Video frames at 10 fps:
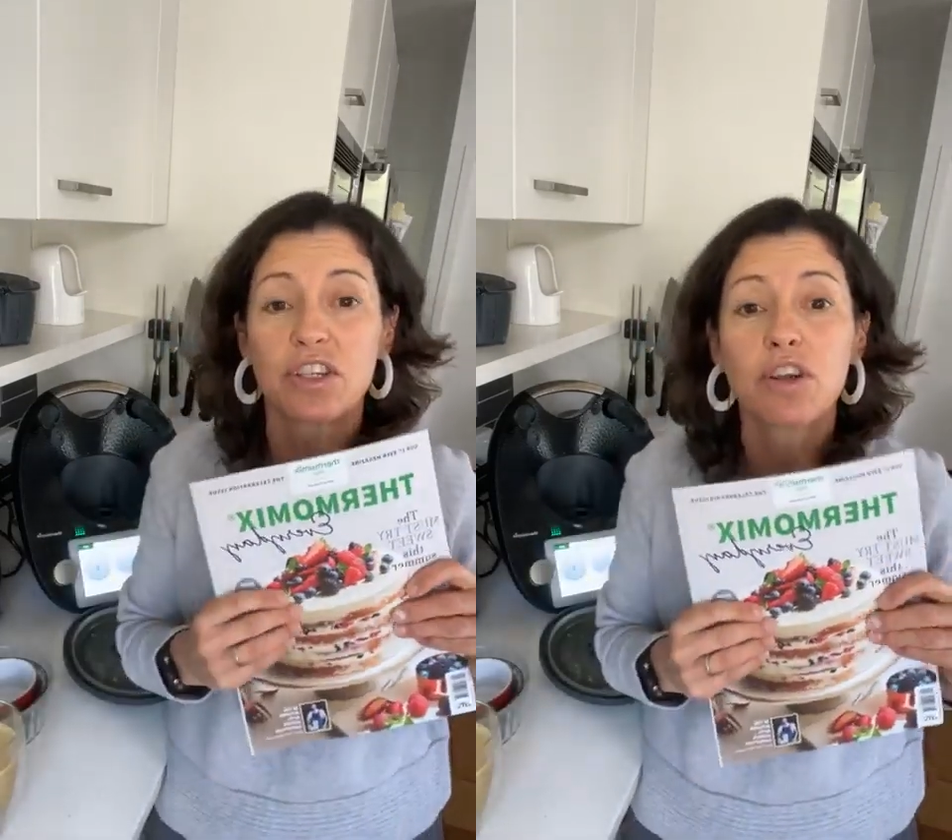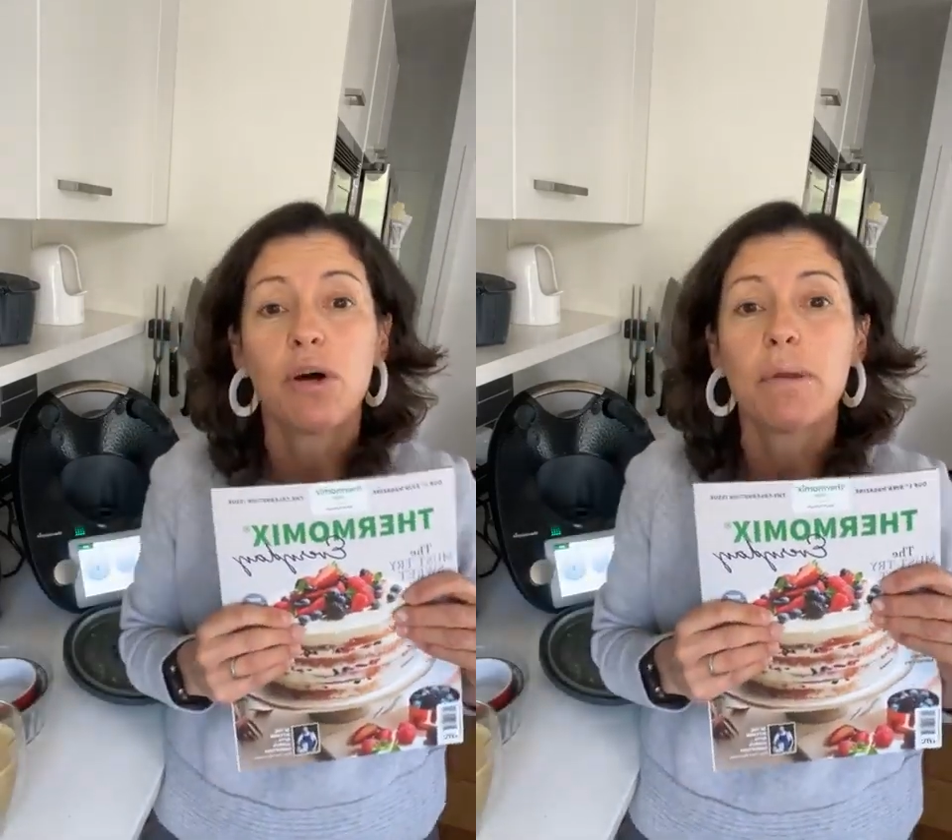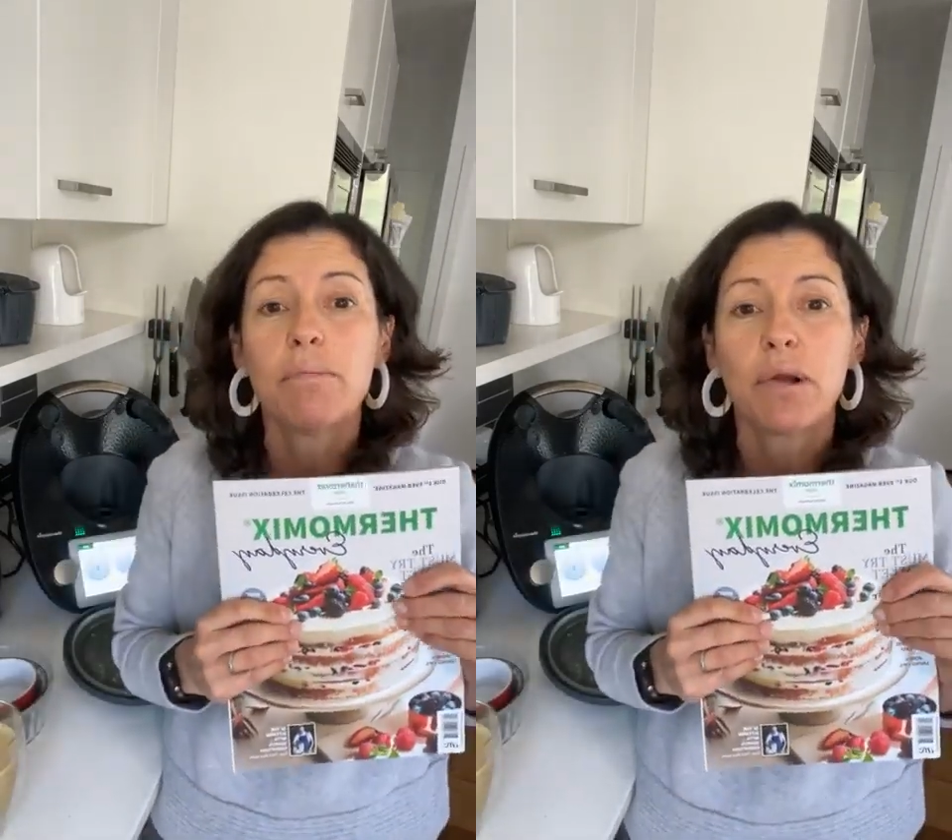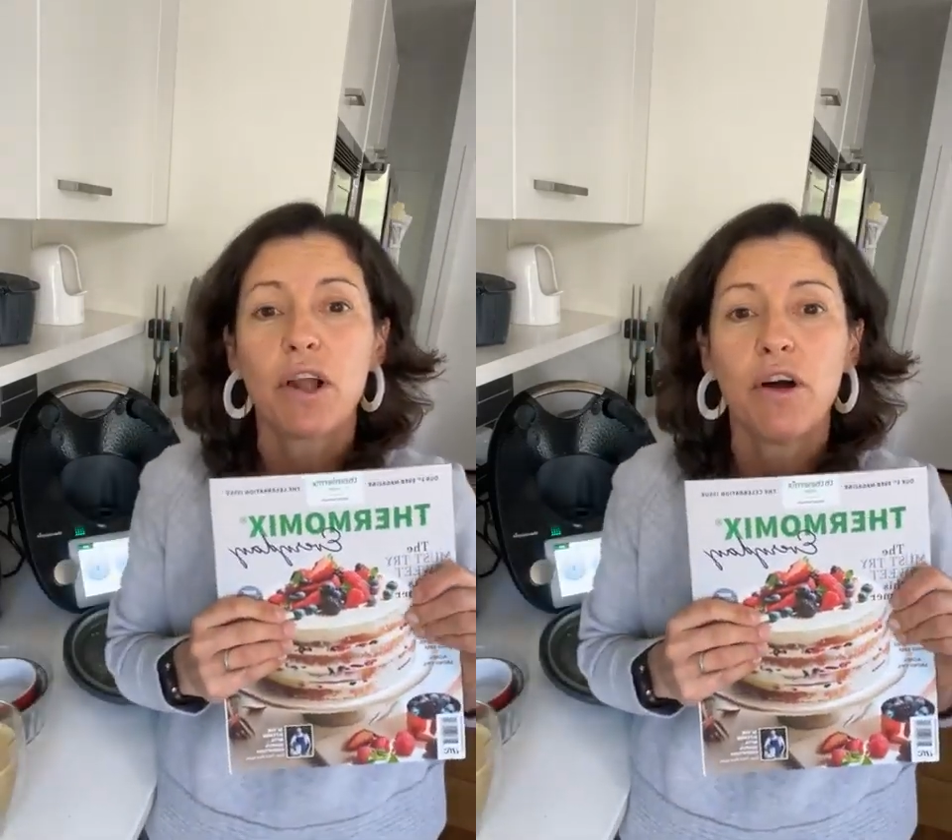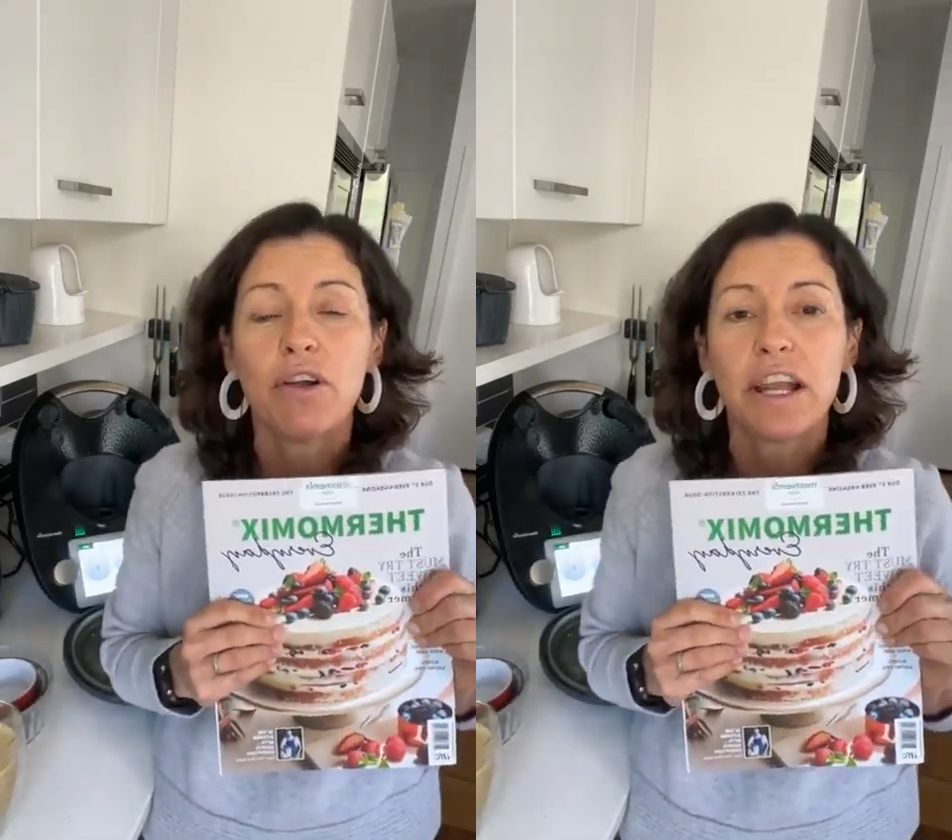Just comment
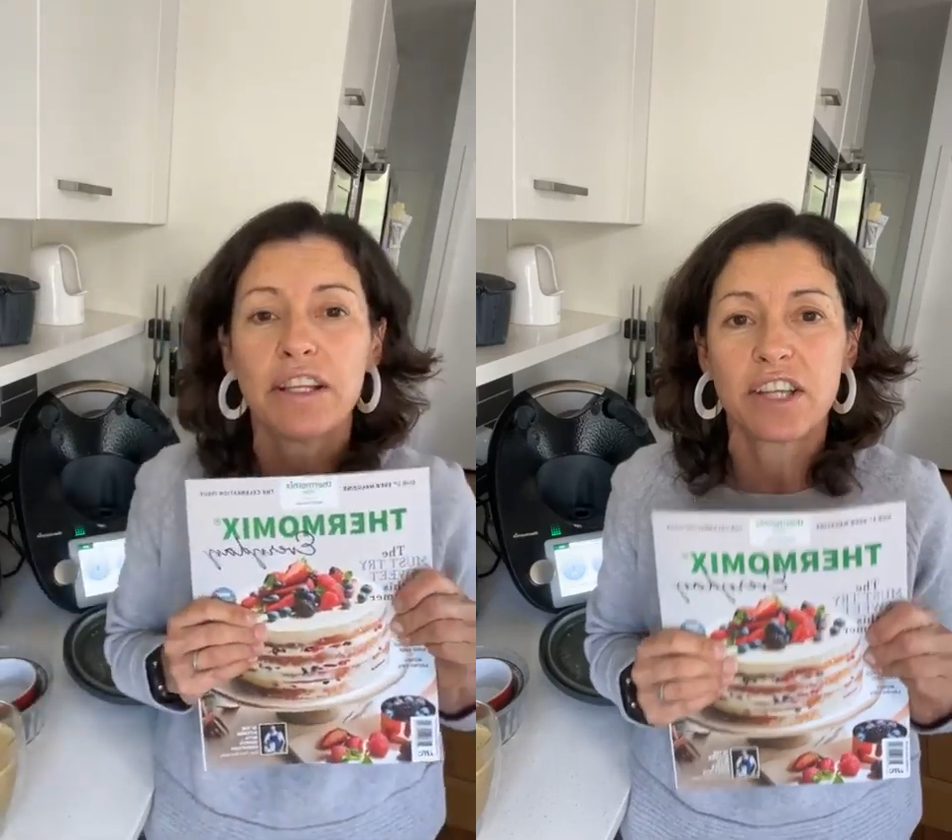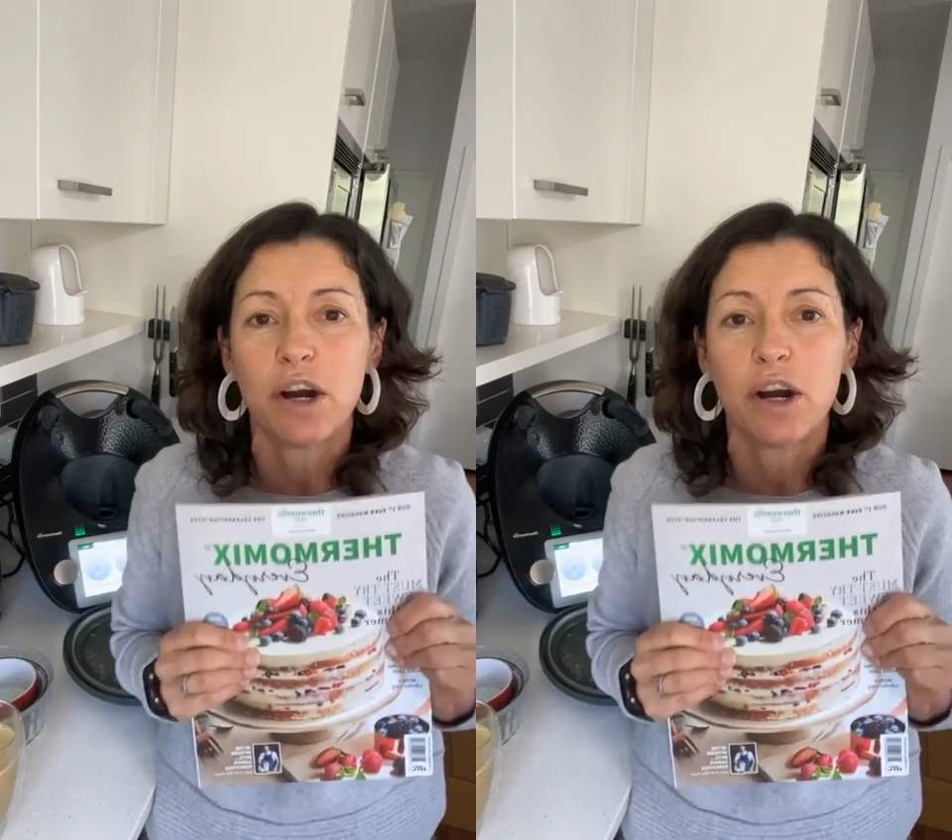below and